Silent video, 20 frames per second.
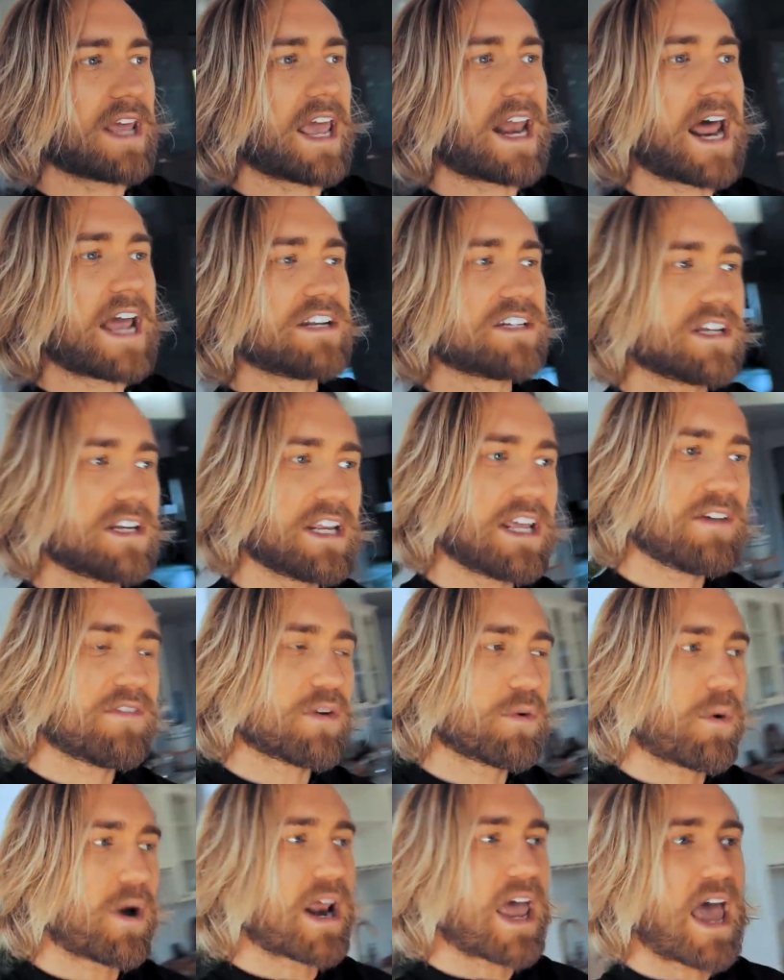and I didn't
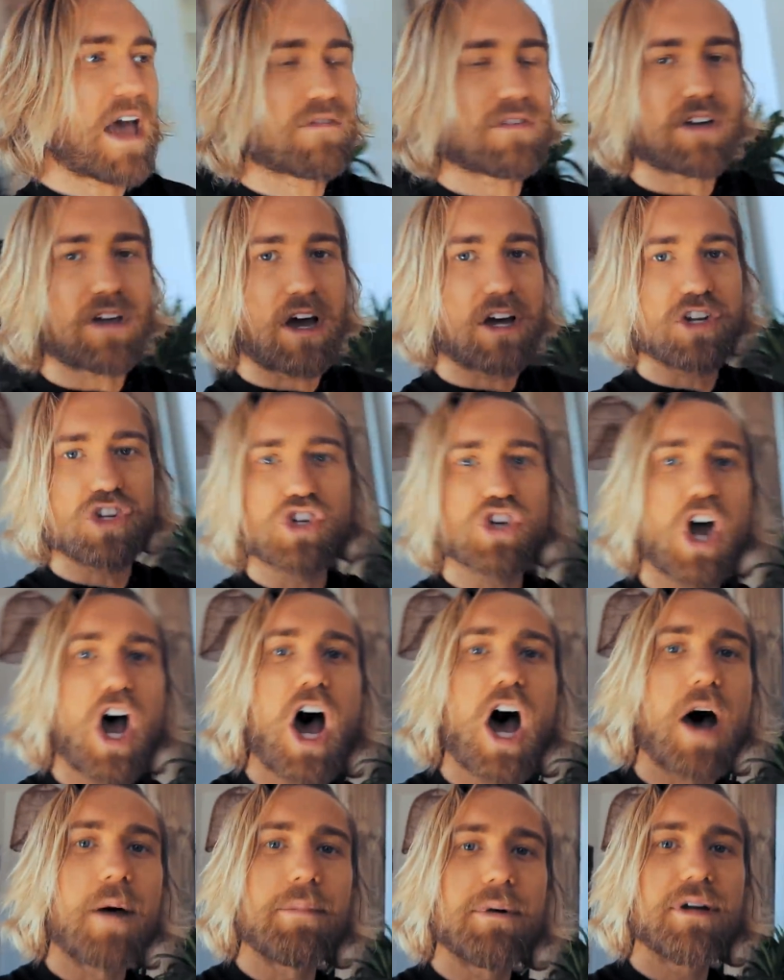even want to have a
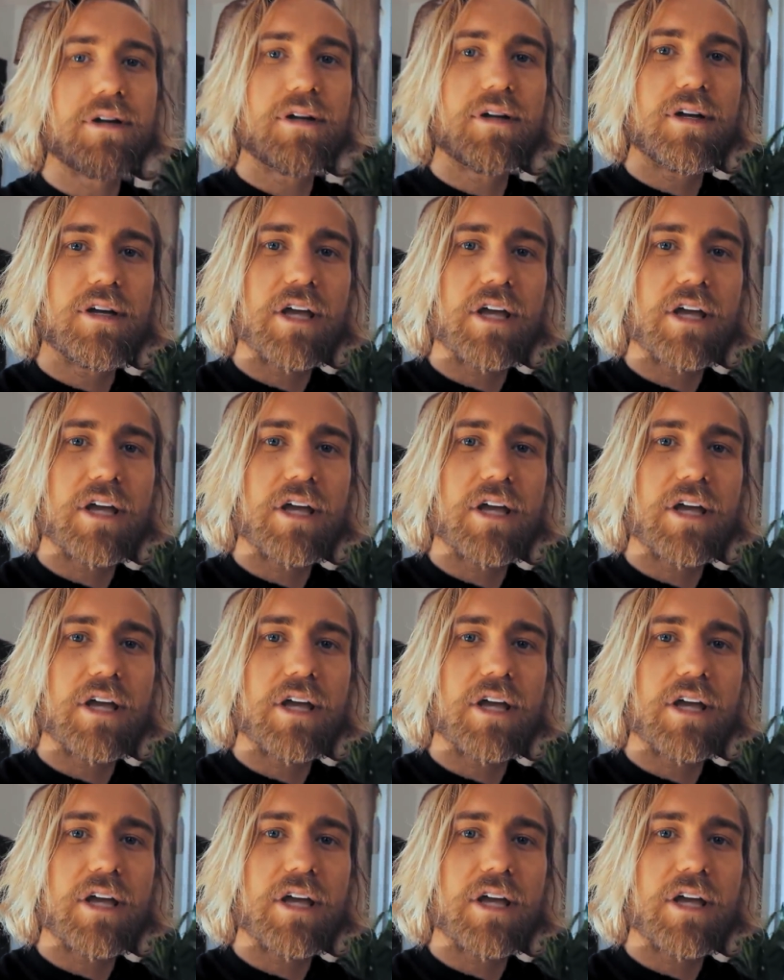job.